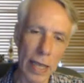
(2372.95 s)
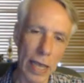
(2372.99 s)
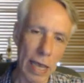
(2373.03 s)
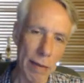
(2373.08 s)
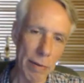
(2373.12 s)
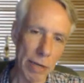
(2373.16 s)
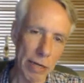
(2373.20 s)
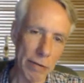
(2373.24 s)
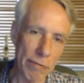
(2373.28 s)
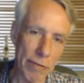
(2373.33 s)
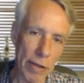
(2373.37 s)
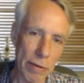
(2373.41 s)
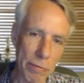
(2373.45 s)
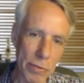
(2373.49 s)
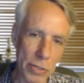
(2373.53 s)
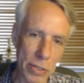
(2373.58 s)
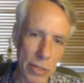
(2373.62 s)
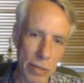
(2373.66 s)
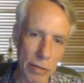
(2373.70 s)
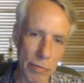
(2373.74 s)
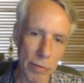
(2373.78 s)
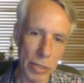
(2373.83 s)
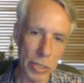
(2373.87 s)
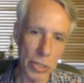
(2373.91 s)
I mean, if I was
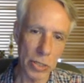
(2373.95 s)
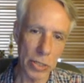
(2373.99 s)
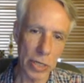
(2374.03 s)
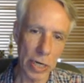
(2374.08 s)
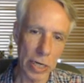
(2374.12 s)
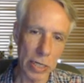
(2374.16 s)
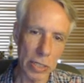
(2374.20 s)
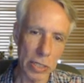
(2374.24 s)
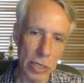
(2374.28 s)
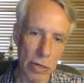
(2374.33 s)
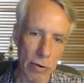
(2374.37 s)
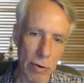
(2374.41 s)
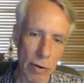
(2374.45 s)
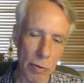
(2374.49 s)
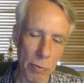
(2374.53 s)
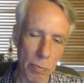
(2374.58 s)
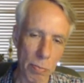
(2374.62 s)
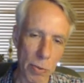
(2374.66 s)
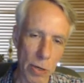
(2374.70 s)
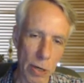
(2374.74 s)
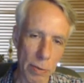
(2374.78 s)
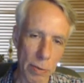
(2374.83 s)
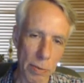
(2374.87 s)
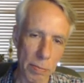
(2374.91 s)
going to exchange here, I
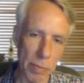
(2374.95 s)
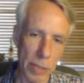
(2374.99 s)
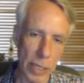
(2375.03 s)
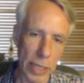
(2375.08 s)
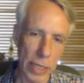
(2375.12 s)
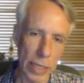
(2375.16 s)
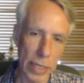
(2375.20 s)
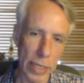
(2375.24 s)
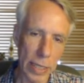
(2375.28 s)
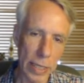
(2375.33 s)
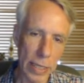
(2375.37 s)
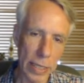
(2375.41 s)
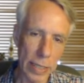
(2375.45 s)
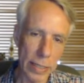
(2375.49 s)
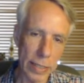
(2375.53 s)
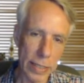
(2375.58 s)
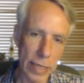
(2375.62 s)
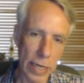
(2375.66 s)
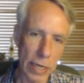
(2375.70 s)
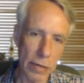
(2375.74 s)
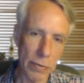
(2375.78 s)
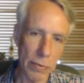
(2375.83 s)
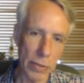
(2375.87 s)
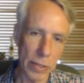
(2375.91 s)
would probably
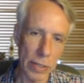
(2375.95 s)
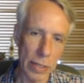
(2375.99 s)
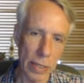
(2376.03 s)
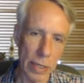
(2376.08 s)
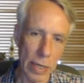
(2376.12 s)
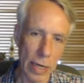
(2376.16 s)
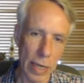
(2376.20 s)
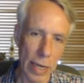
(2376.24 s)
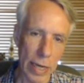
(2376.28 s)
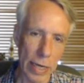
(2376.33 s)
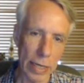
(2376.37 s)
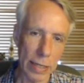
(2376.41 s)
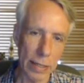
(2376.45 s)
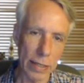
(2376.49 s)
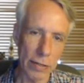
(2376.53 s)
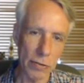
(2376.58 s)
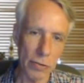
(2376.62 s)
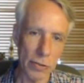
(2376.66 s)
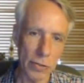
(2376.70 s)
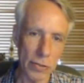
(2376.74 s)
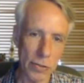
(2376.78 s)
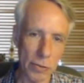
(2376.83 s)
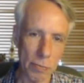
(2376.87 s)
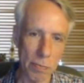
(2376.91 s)
take with the knight.
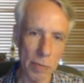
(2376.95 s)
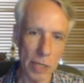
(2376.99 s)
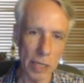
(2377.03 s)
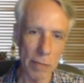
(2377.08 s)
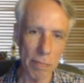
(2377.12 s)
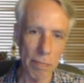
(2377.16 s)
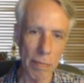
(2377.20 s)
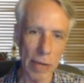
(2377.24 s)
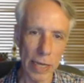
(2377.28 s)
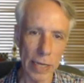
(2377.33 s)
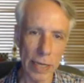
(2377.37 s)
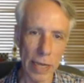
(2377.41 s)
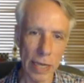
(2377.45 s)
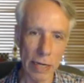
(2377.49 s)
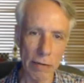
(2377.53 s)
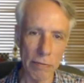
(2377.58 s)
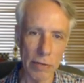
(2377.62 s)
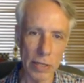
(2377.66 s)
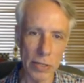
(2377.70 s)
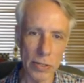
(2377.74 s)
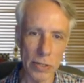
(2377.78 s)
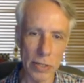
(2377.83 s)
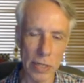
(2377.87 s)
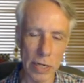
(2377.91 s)
This would be my kind of
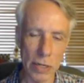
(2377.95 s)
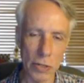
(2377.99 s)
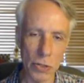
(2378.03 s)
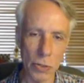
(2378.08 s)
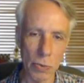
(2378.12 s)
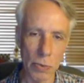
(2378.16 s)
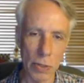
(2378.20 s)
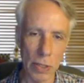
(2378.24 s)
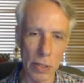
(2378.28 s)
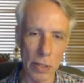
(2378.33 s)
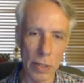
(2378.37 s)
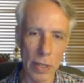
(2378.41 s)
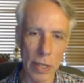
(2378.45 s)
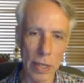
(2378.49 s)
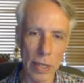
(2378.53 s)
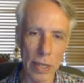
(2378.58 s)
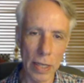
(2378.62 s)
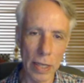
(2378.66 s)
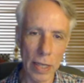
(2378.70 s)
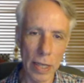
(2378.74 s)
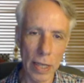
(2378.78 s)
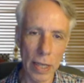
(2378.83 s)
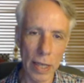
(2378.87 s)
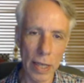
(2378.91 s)
instinctual
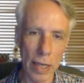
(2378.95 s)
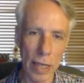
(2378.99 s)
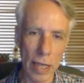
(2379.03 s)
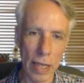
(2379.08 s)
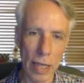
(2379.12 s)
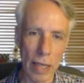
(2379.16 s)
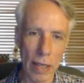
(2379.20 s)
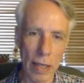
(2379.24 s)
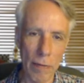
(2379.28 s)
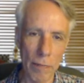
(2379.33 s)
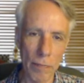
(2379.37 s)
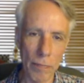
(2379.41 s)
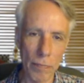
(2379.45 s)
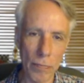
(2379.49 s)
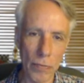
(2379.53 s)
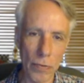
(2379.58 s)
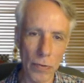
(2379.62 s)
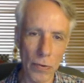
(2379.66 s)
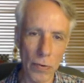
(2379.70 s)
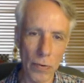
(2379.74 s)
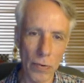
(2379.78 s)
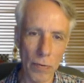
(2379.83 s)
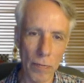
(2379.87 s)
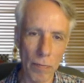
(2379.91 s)
um,
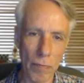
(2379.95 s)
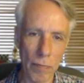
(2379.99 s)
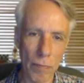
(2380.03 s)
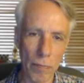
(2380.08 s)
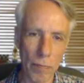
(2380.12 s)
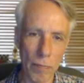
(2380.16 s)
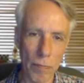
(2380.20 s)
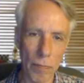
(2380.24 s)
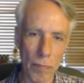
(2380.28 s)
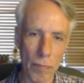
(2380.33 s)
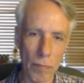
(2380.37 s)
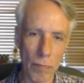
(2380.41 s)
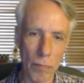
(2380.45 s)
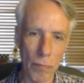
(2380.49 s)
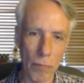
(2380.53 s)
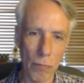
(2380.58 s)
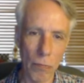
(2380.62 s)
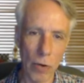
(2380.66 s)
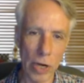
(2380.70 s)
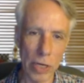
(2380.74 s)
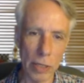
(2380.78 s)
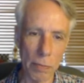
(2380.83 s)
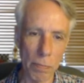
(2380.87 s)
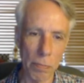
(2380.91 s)

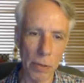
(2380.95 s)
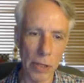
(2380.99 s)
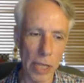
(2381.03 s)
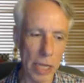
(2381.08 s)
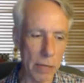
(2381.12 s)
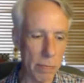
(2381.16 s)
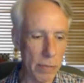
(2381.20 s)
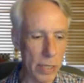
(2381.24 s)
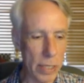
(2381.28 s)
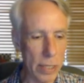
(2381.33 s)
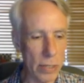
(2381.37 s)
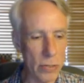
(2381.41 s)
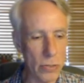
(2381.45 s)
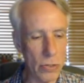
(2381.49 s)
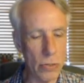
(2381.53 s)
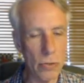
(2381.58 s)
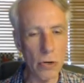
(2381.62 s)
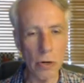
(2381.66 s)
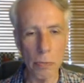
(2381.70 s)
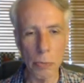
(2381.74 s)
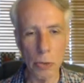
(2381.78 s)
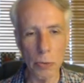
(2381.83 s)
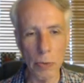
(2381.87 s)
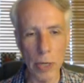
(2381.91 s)
way to play, because you
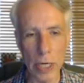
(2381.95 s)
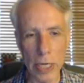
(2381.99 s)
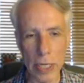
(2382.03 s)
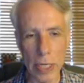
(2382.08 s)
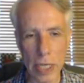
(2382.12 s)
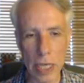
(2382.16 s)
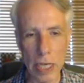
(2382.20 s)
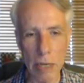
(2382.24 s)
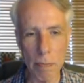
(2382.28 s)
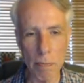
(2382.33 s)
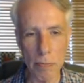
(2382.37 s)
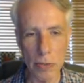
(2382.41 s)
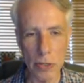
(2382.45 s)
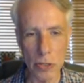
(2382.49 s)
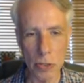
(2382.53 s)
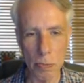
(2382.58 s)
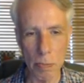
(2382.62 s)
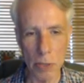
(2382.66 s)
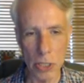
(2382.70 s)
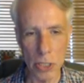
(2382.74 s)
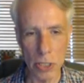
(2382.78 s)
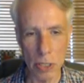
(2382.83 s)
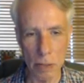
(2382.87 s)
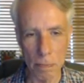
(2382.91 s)
normally want to keep this
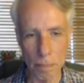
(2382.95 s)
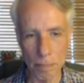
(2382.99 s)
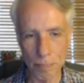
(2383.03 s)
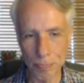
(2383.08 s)
bishop.